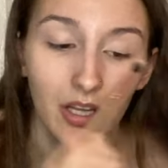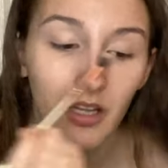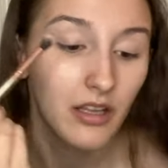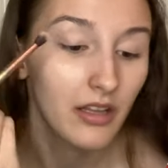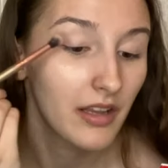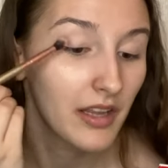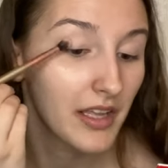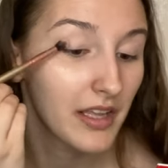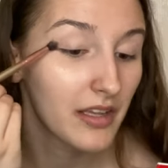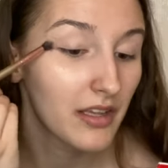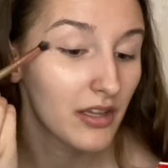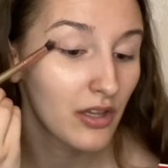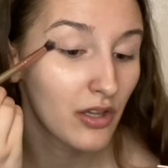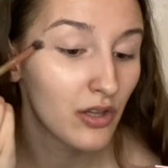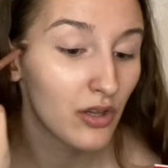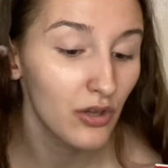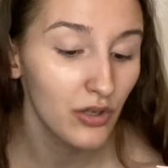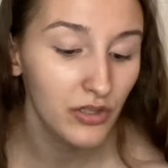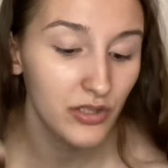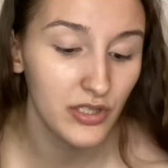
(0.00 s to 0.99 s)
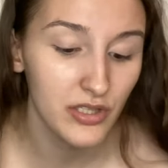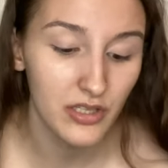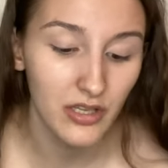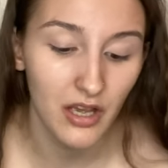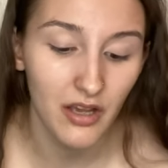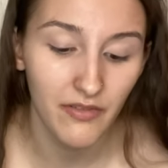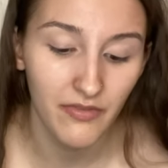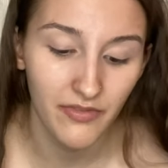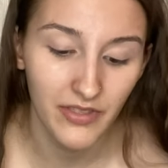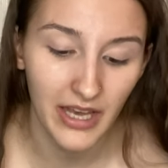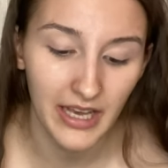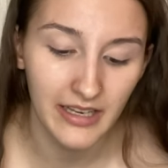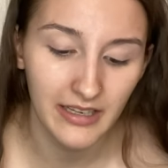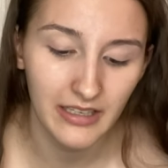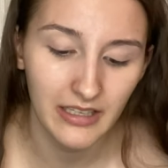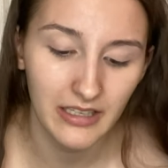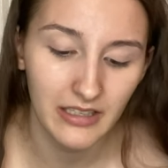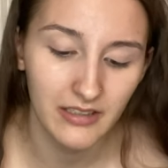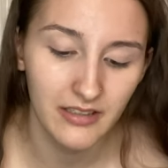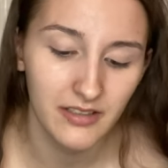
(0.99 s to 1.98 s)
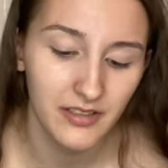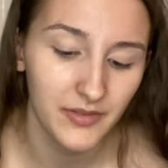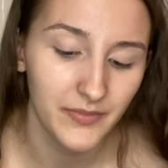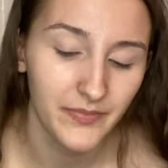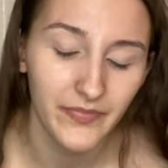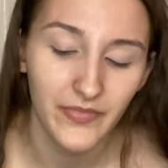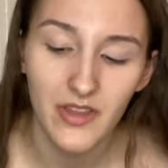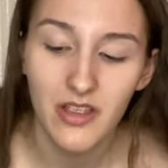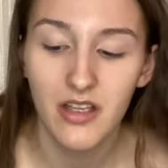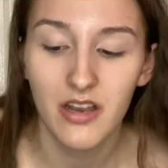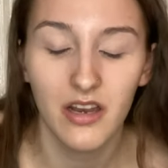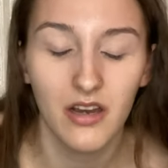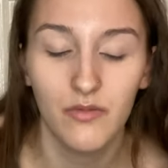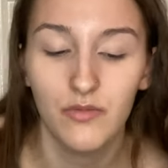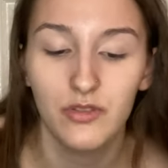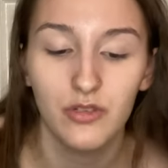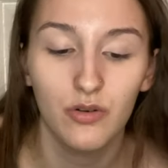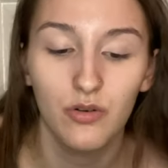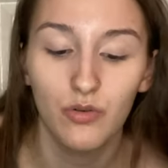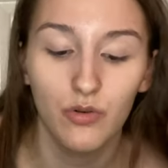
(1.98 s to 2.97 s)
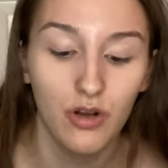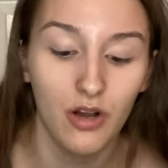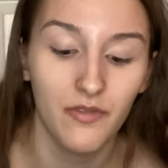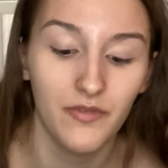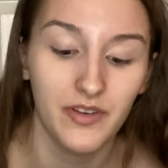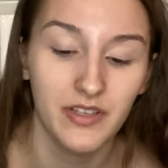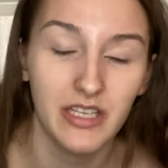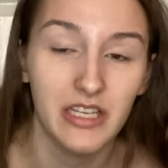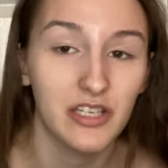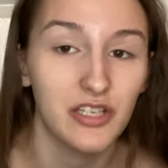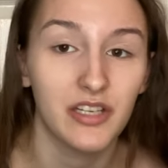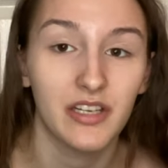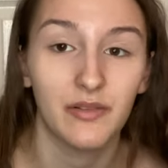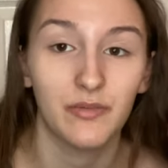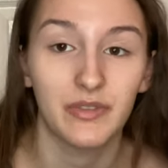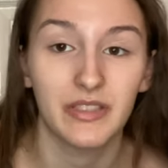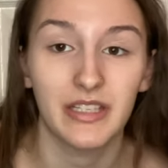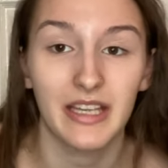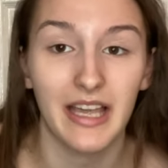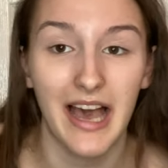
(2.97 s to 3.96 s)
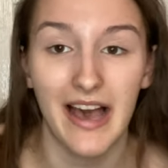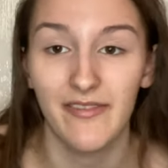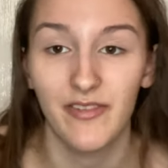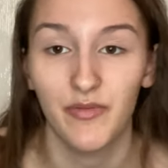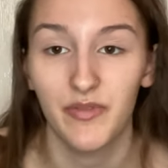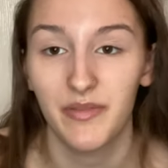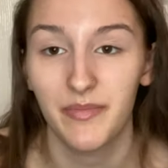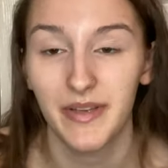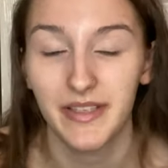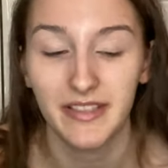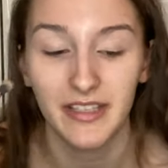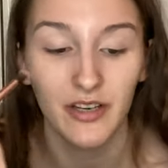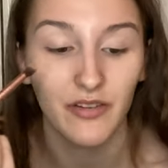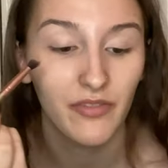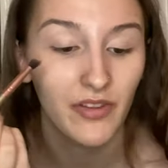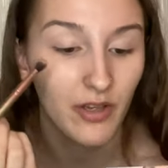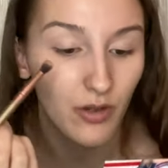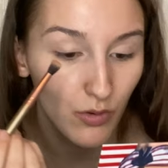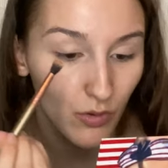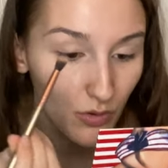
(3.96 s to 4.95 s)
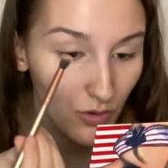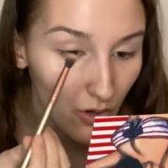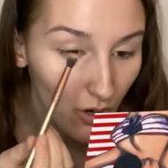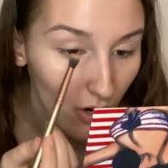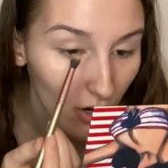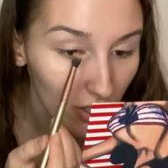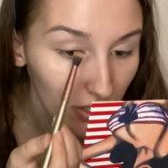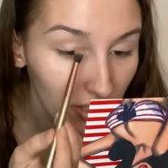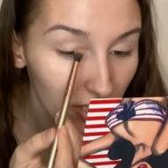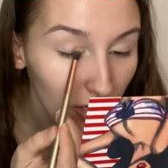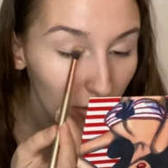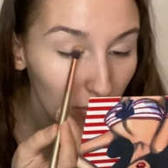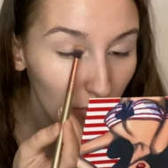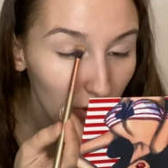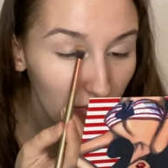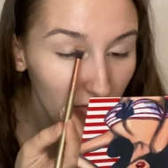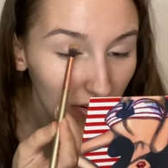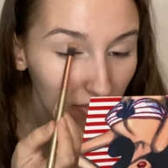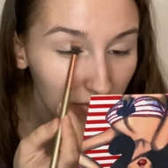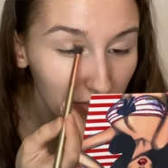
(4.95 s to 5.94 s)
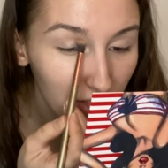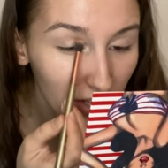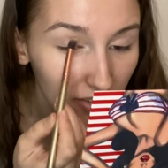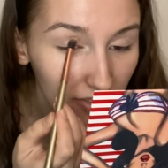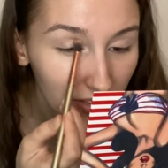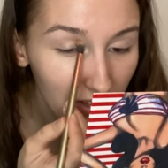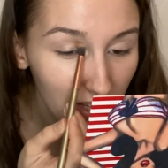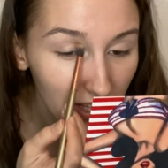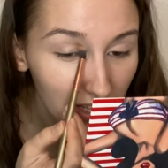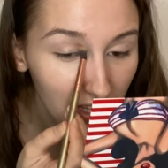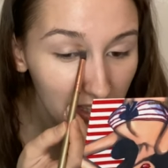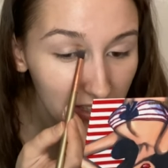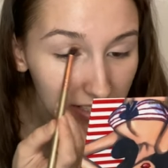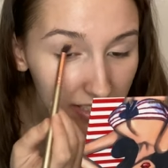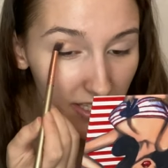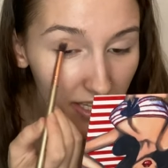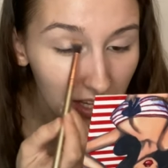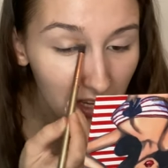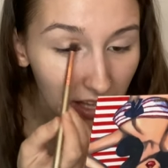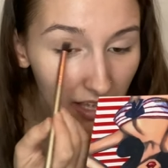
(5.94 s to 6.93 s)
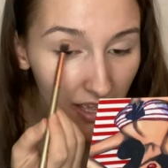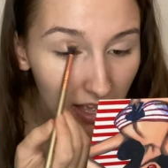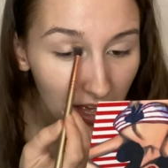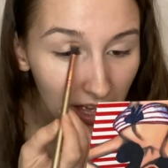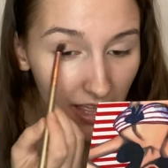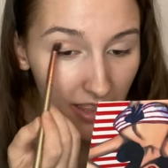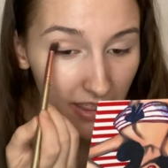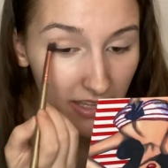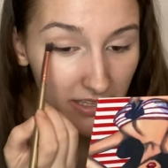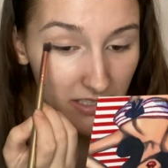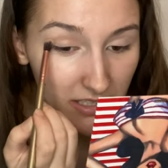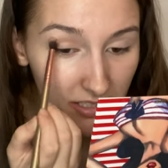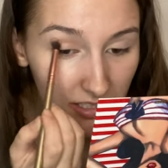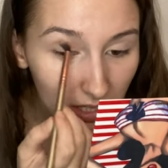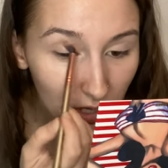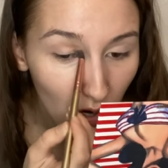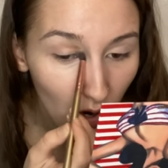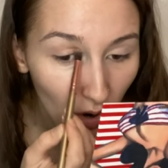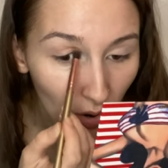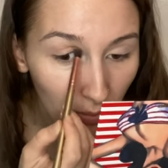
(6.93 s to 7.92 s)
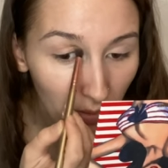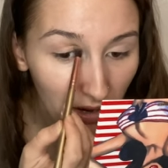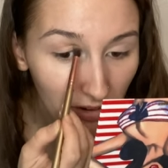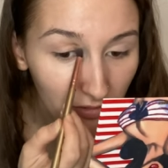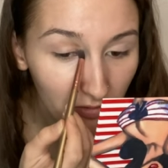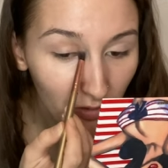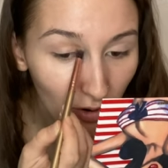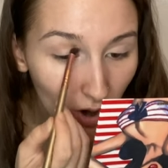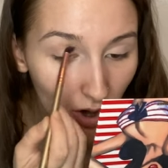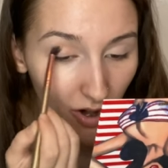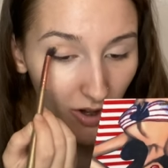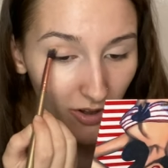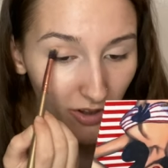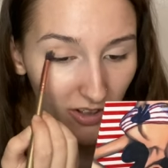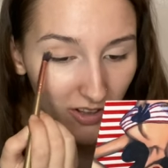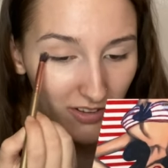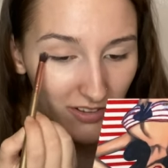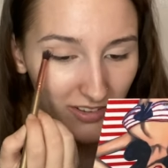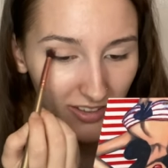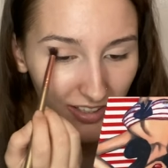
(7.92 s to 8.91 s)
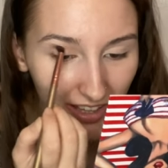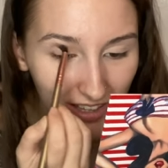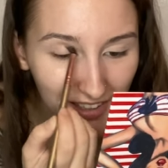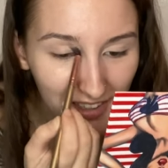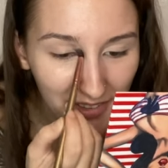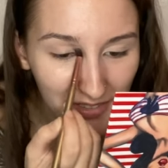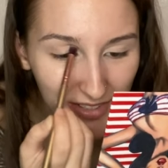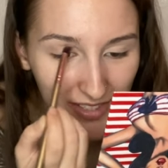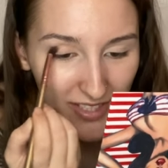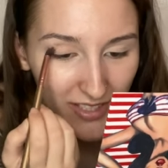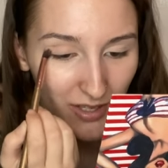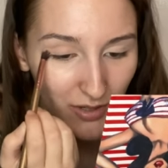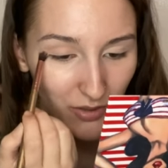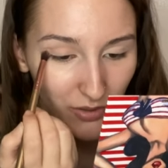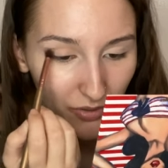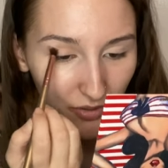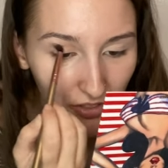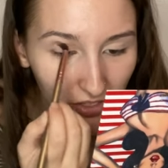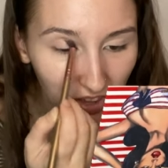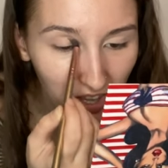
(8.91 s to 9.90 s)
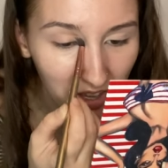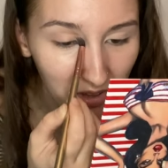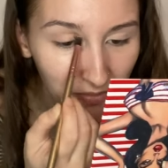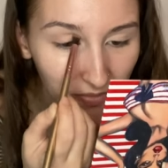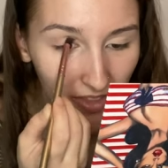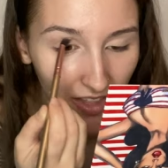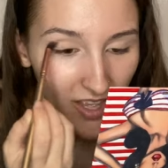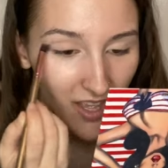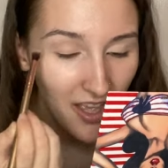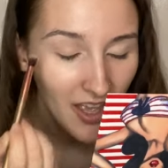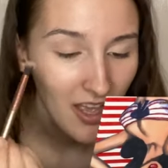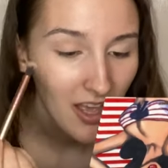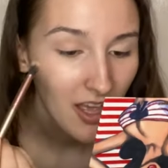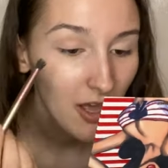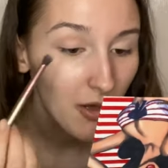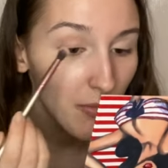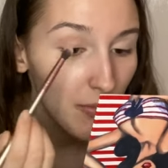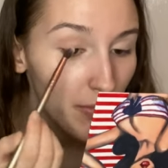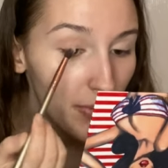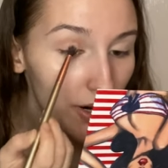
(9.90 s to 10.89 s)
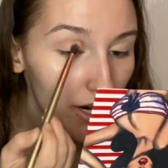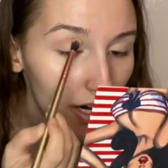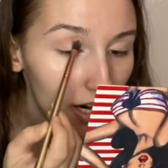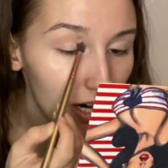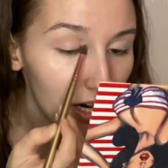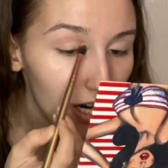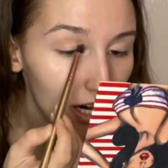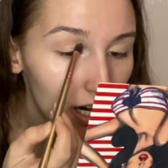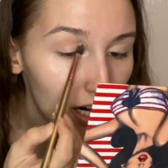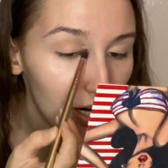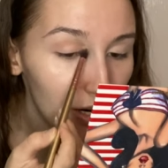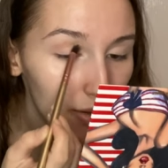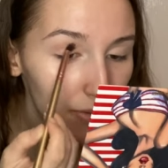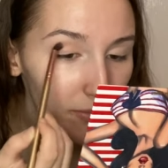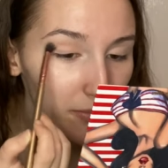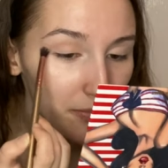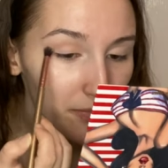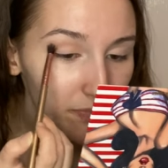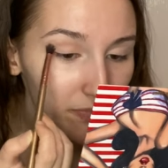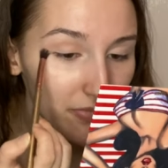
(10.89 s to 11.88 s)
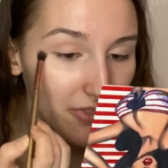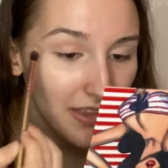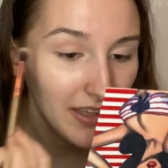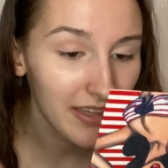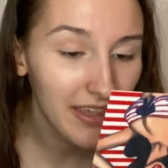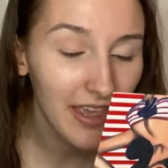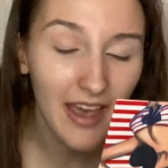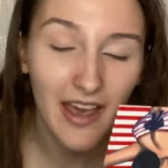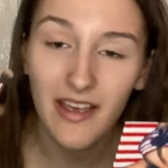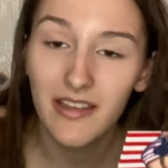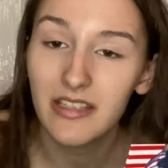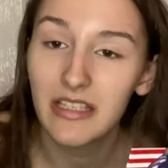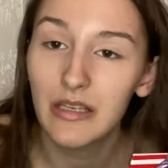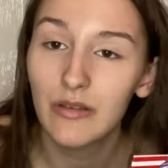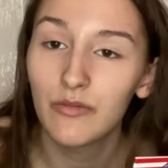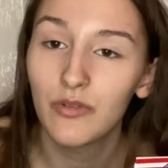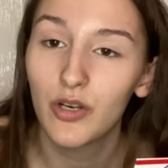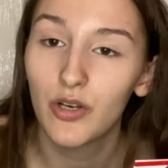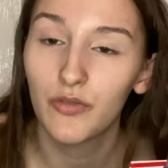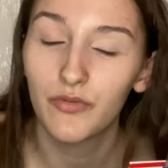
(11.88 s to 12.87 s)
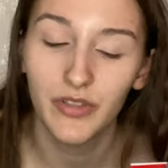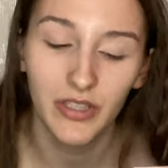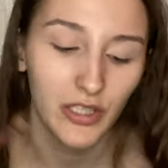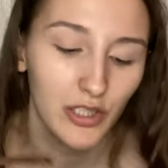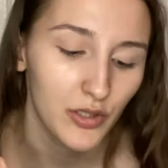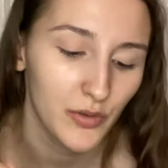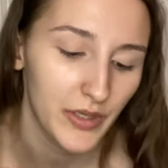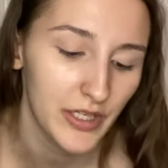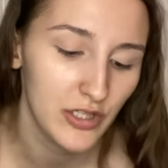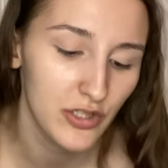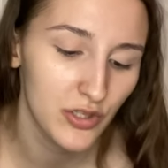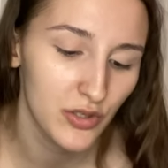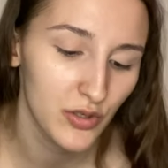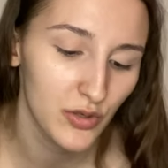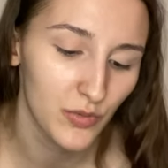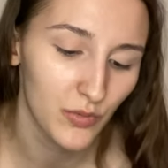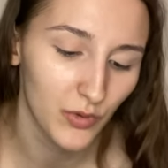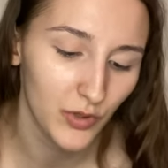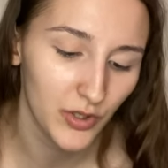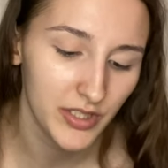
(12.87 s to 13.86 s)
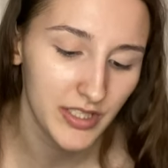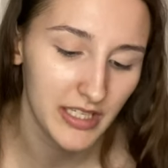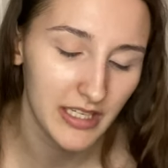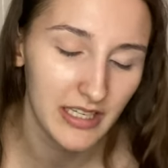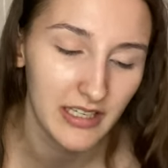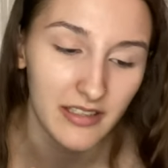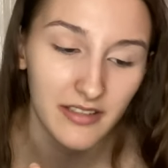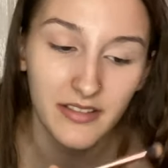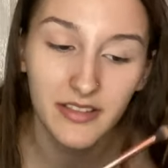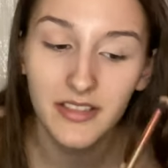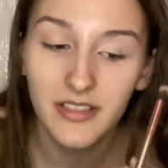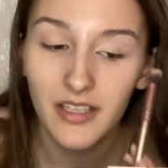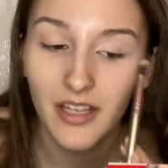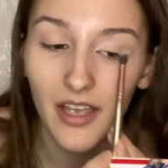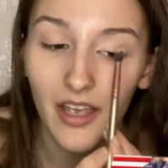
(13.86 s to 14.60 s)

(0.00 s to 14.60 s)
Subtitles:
like, good stuff that I need. And then it was a whole conversation I was like having with myself, like, oh God, like, what have I done this? Like, this is like all my fault. And it was like a whole thing. But yeah, still not really quite sure what it is.